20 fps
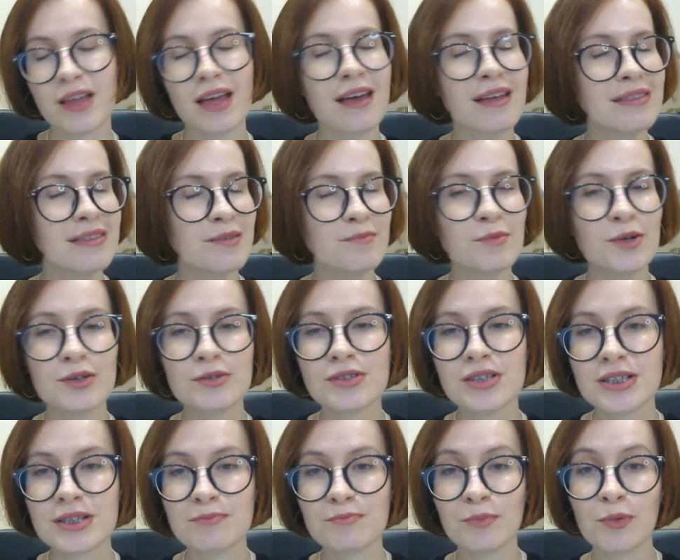and the
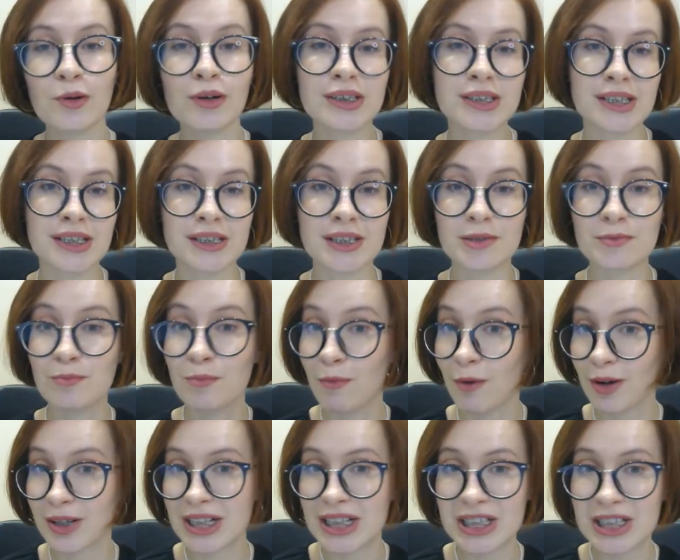most important,
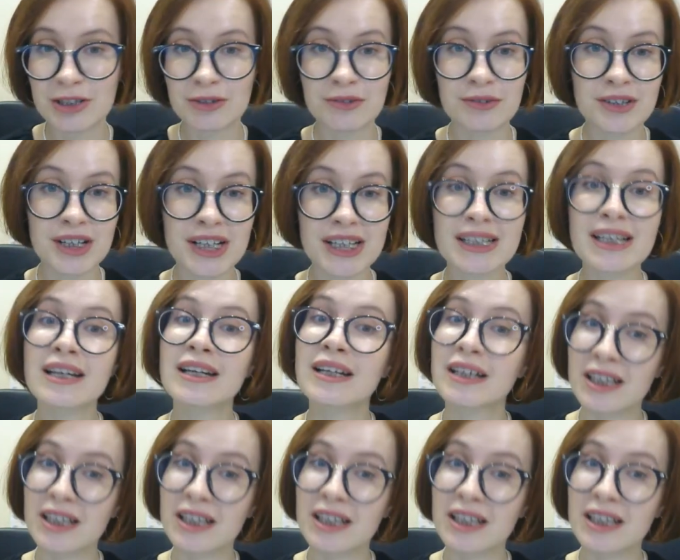monitoring